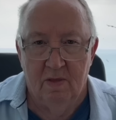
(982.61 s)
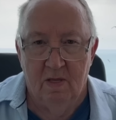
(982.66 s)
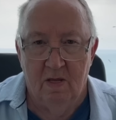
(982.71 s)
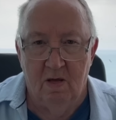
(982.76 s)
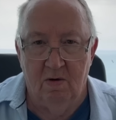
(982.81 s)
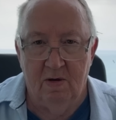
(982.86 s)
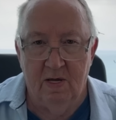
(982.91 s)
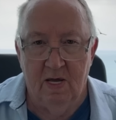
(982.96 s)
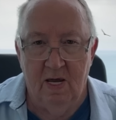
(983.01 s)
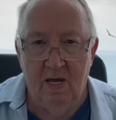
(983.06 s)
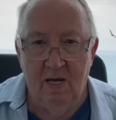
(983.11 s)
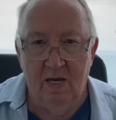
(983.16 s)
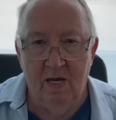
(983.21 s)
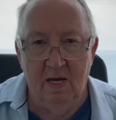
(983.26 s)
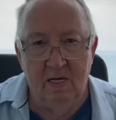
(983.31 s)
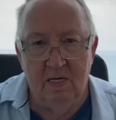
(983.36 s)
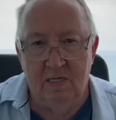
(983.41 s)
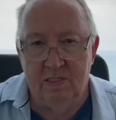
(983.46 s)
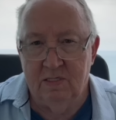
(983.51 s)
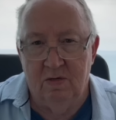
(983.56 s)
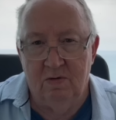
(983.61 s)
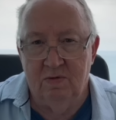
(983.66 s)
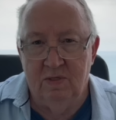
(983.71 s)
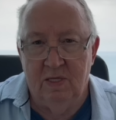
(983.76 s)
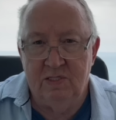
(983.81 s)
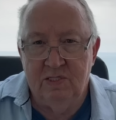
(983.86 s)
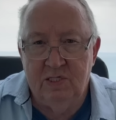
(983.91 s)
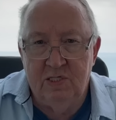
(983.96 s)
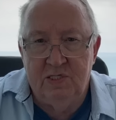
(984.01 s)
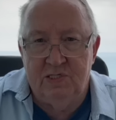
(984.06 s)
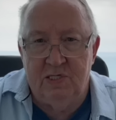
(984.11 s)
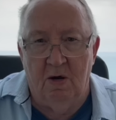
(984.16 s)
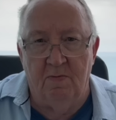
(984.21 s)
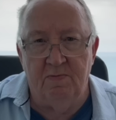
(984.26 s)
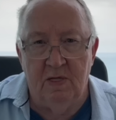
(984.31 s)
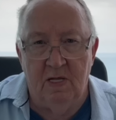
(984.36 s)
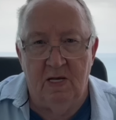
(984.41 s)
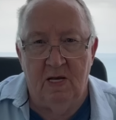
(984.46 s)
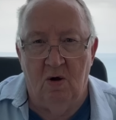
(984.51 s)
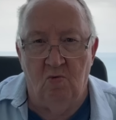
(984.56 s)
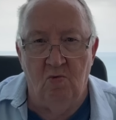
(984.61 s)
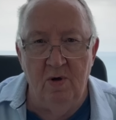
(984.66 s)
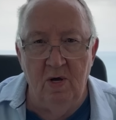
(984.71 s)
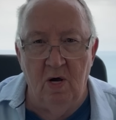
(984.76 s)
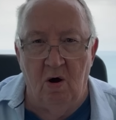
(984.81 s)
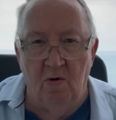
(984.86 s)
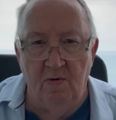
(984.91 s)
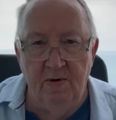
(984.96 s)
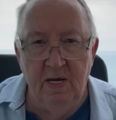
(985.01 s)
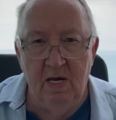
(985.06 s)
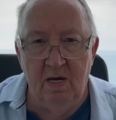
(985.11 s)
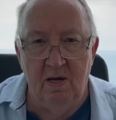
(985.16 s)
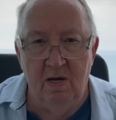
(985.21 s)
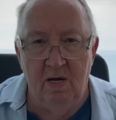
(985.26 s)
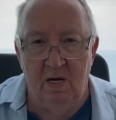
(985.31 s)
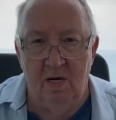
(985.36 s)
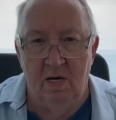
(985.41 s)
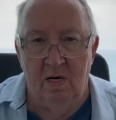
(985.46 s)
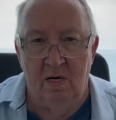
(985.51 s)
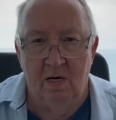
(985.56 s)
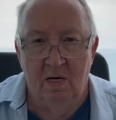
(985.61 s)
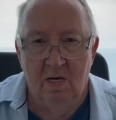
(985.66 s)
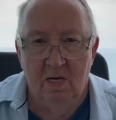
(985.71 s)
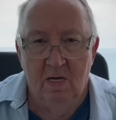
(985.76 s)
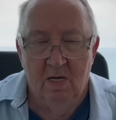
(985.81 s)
Okay? And this is something that we all need to hear